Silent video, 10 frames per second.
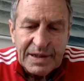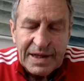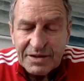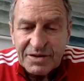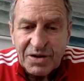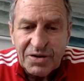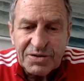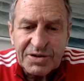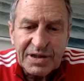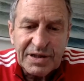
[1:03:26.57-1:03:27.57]
Alistair
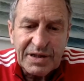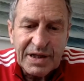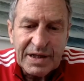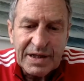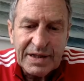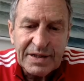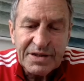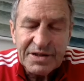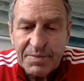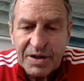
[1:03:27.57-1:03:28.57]
Coetzee,
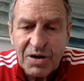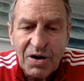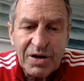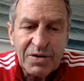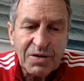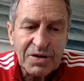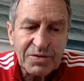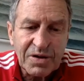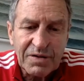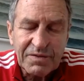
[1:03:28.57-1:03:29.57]
Jim Mackay, who I
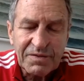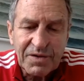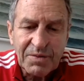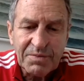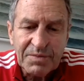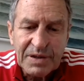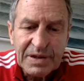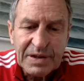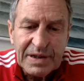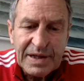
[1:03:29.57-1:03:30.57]
took over from,
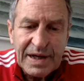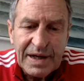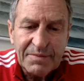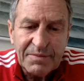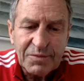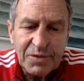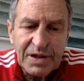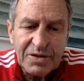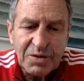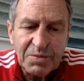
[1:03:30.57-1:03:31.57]

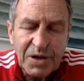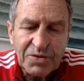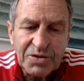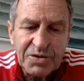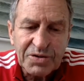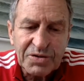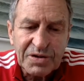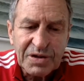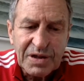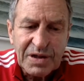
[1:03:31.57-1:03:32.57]
really top coaches.
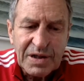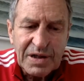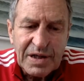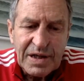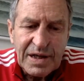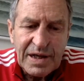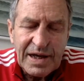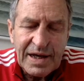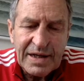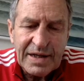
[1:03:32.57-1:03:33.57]

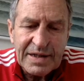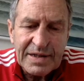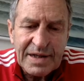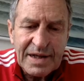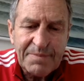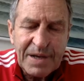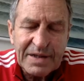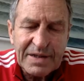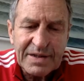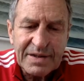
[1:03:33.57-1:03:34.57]

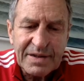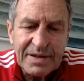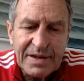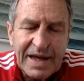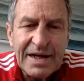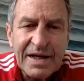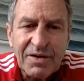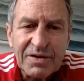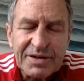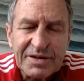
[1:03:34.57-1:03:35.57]
But they hadn't had a
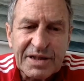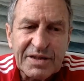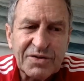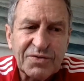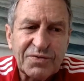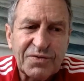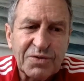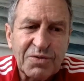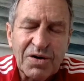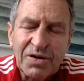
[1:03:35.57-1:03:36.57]
lot of success for
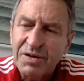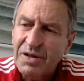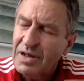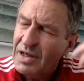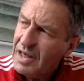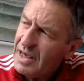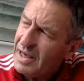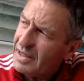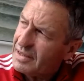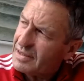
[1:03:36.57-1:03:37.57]
a while,
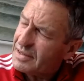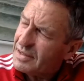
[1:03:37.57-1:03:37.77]
and